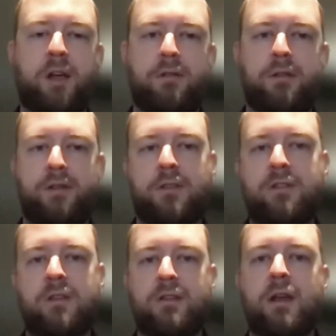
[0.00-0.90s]
level of
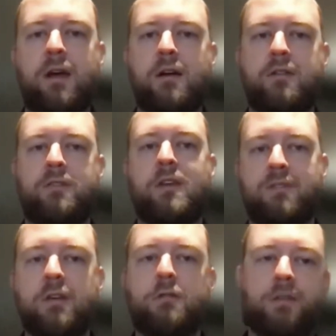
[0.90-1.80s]
incident as a
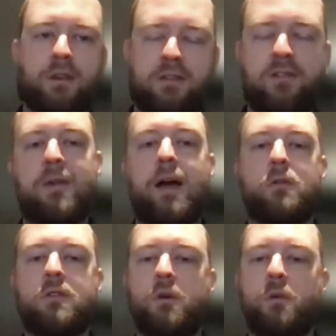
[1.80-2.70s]
secret that's
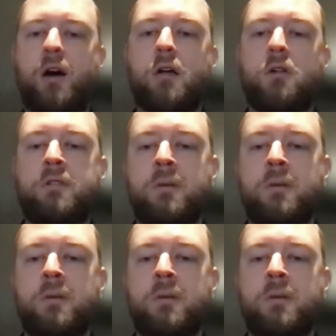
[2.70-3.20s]
out in the wild.